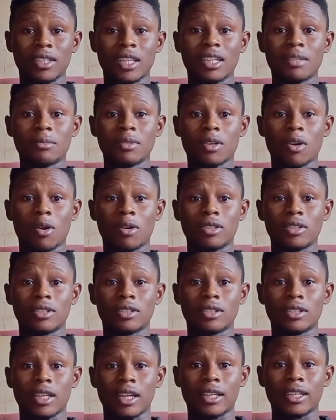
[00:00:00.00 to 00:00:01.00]
me call
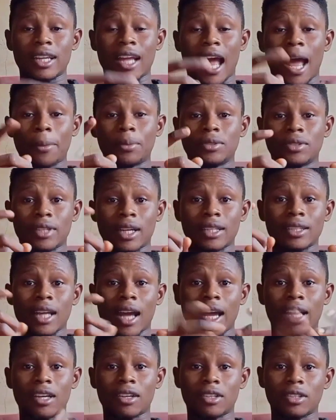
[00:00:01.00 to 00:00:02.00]
it an abstract
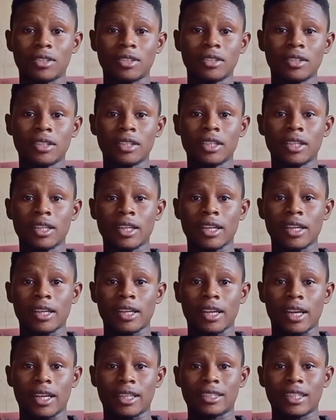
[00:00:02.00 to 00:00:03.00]
icon.
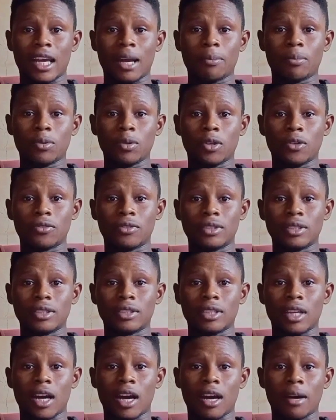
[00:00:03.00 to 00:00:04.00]
Example of
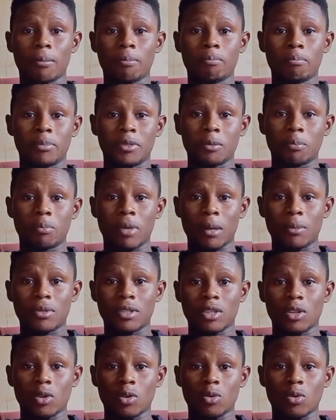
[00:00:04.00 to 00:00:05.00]
these are the
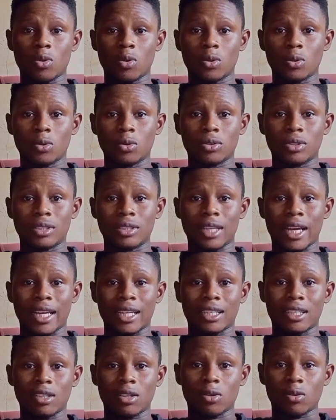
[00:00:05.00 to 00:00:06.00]
Pepsi logo, the
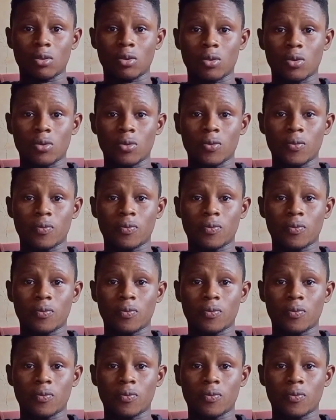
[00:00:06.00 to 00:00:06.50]
Nike logo.